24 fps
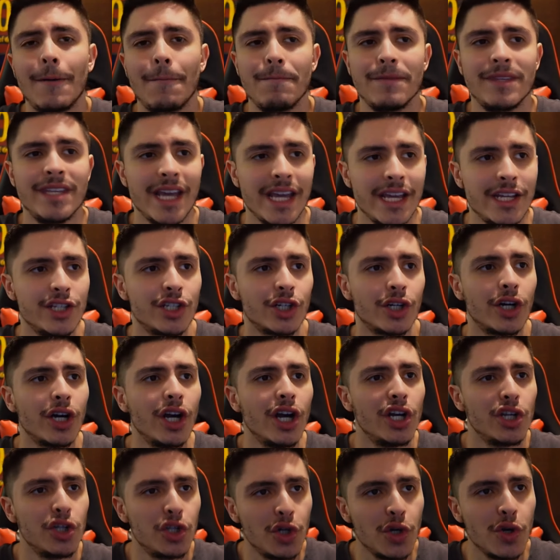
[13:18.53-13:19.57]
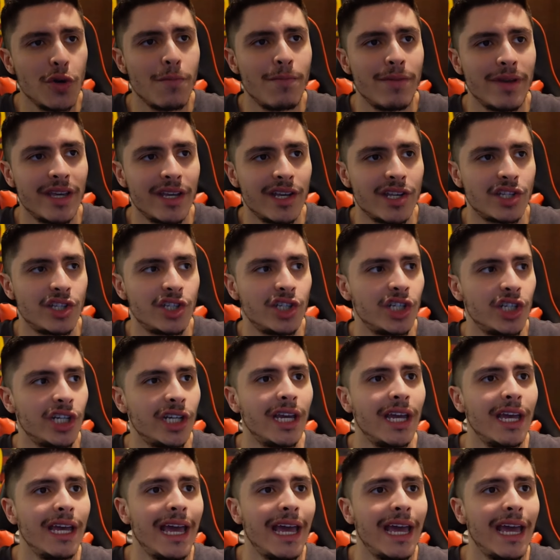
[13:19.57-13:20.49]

danger to PSG.